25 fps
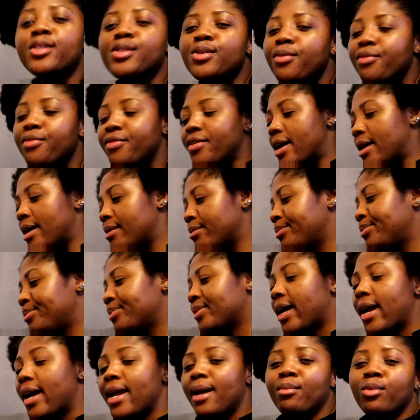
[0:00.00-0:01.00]
So far,
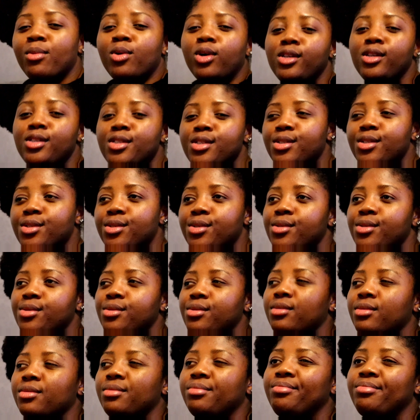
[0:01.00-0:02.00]
I am going
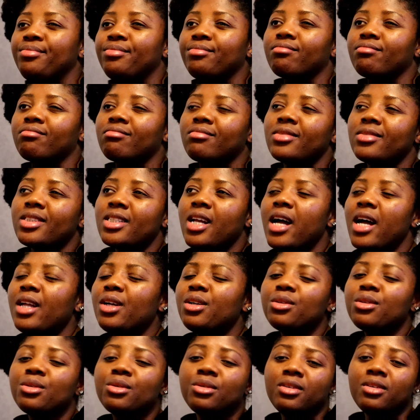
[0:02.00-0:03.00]
to. I
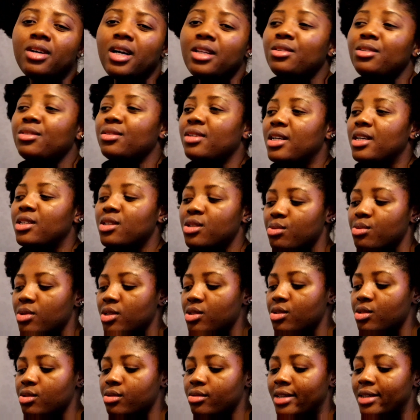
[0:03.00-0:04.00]
don't know. I don't know. I just
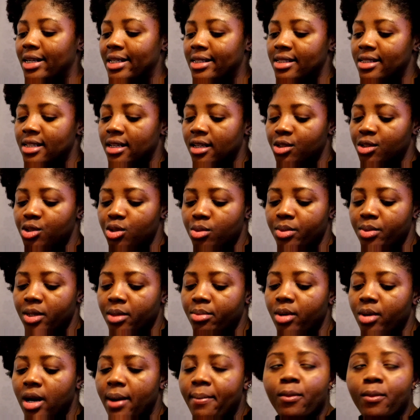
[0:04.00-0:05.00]
want to rest a little
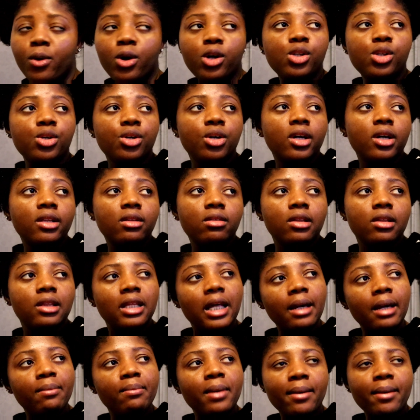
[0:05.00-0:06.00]
bit. So I'm going to
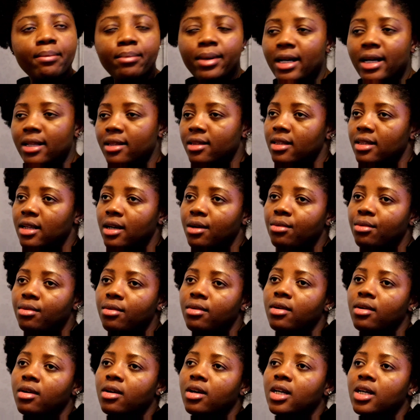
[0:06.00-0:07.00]
take my bath now.
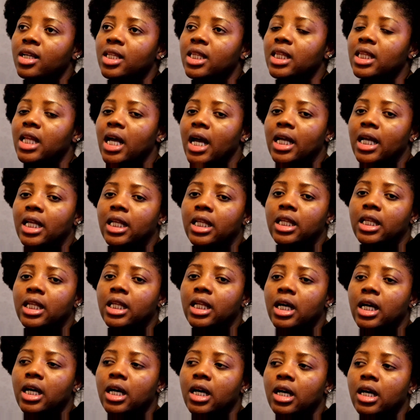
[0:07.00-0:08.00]

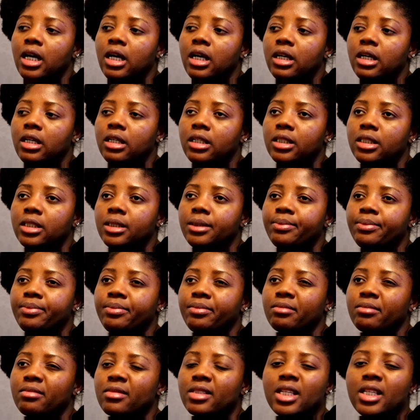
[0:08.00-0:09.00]
Then um,
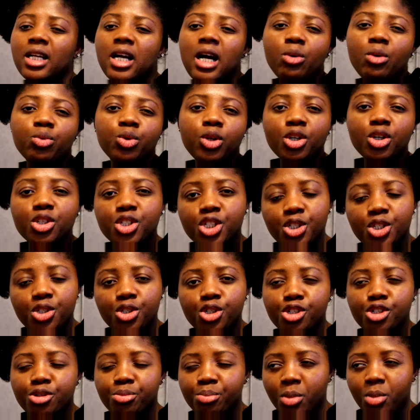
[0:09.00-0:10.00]
I'll talk to
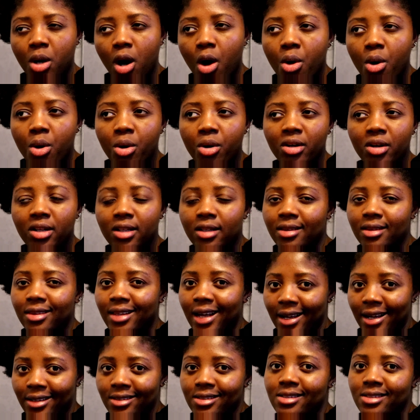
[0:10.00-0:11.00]
you tomorrow.
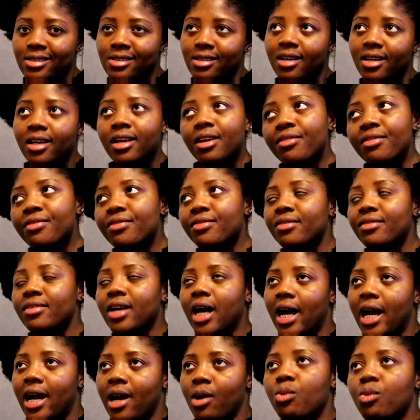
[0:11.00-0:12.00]
That's if
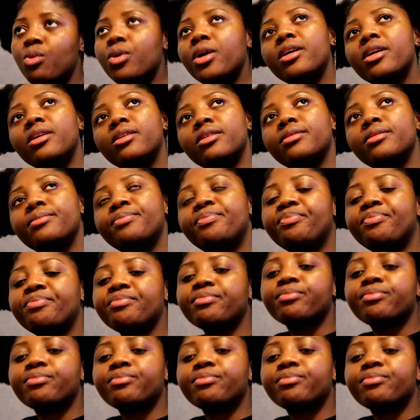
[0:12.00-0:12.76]
I will.